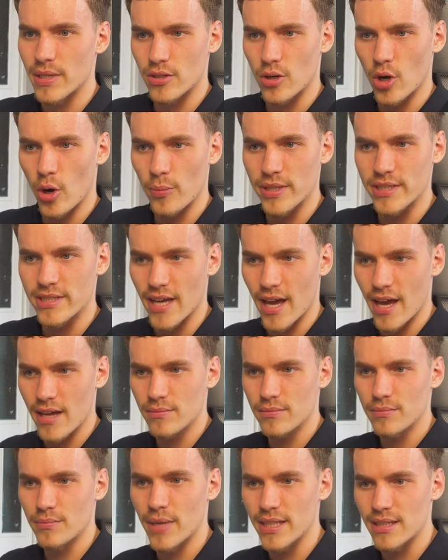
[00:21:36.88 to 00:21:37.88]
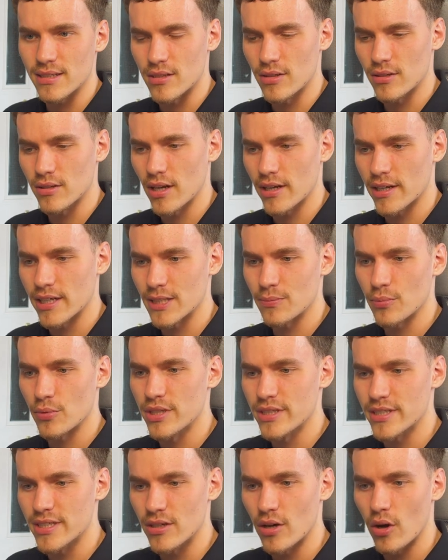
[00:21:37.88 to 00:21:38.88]
copy scan, make this look like it's
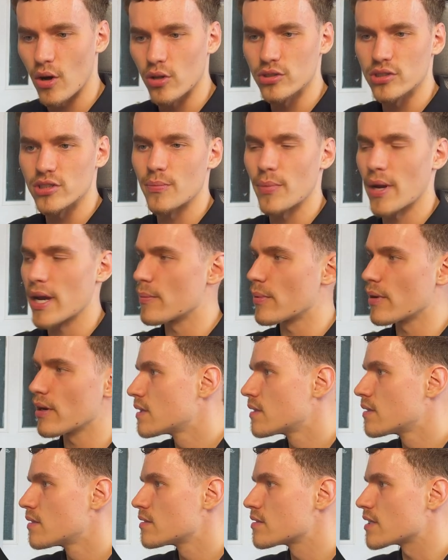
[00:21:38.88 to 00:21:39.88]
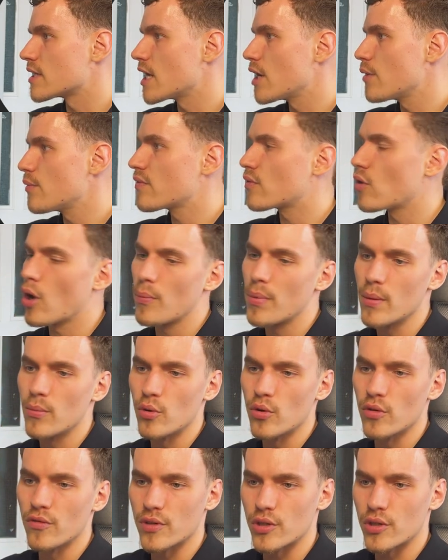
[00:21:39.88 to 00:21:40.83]
printed onto paper. So here we've got a bit more of a